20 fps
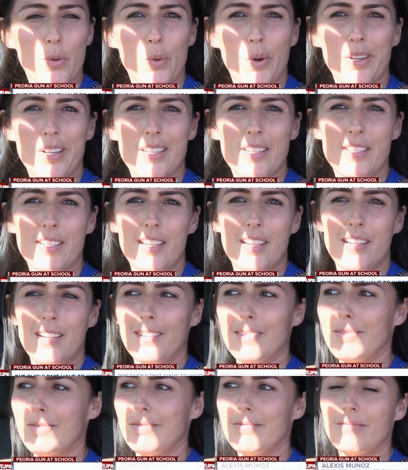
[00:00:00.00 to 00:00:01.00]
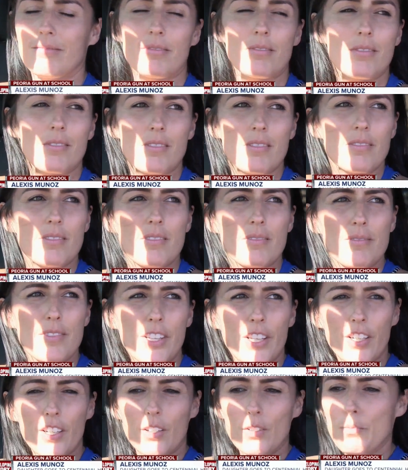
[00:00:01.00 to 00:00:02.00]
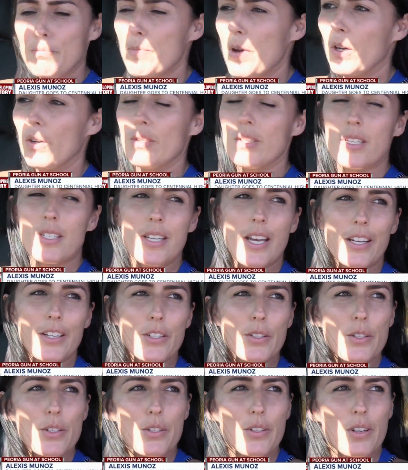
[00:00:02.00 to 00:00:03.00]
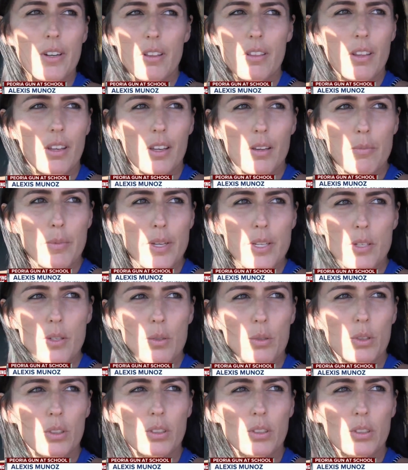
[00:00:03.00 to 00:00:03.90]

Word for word: I don't want to see you know, metal detectors or anything at my